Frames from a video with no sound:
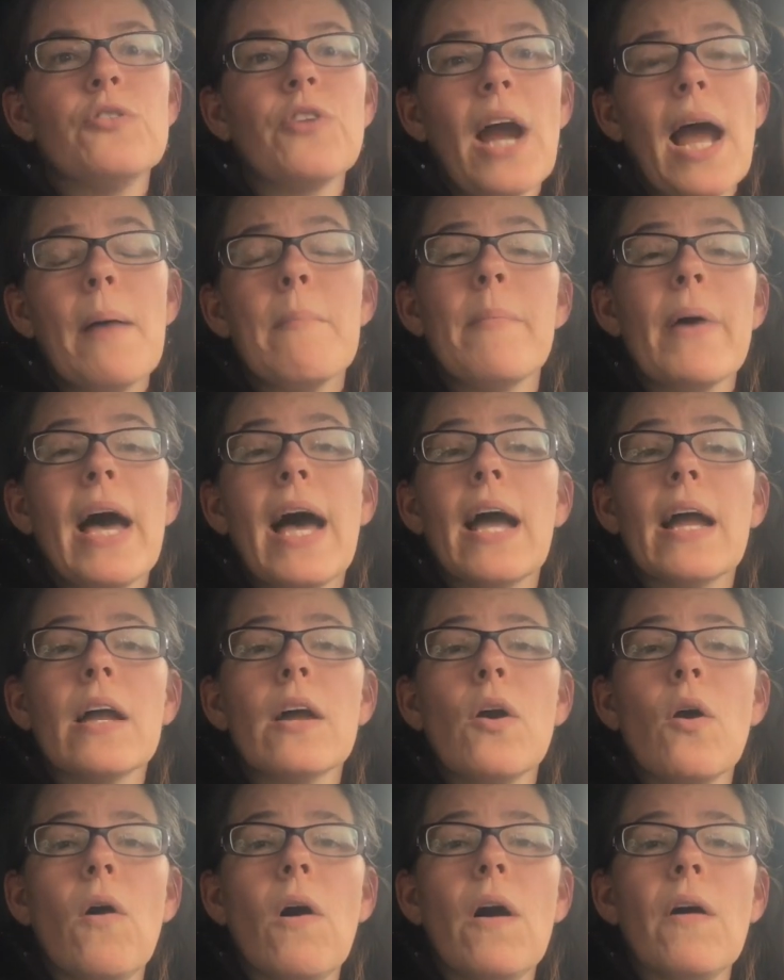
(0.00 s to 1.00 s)
grab
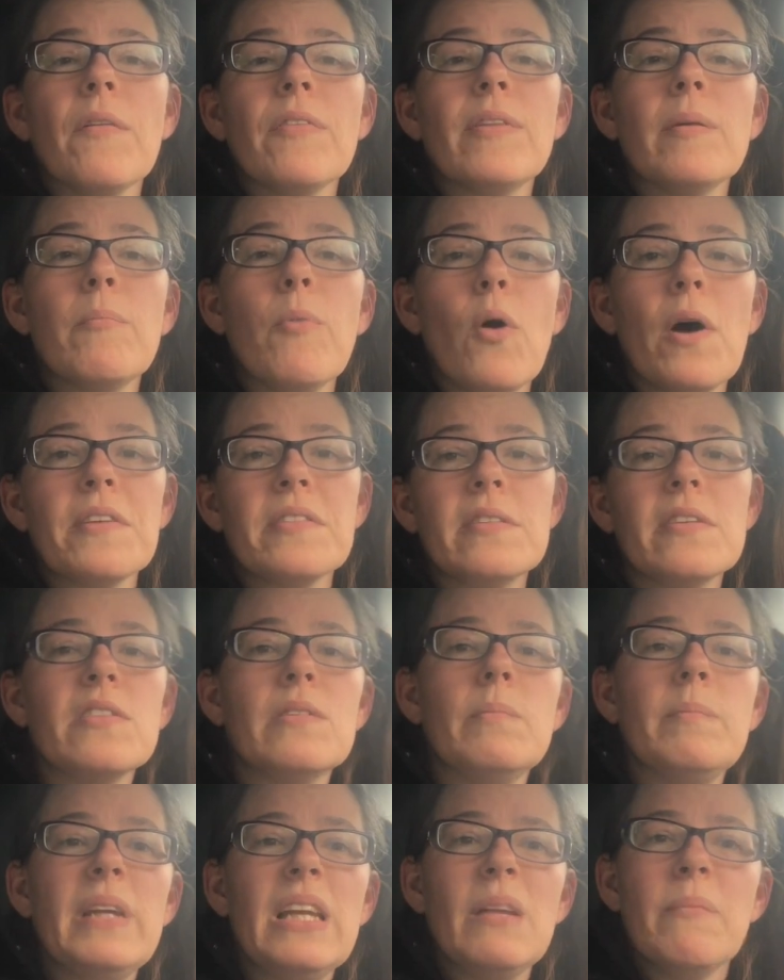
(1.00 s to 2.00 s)
bag called the
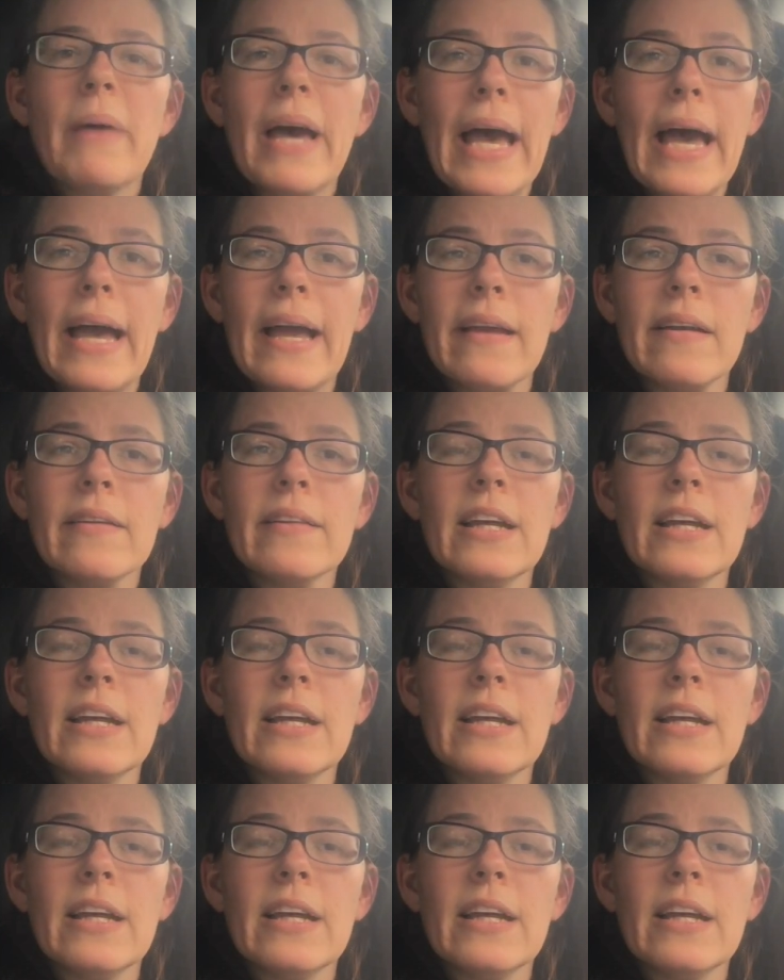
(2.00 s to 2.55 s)
Boss's Bead Bag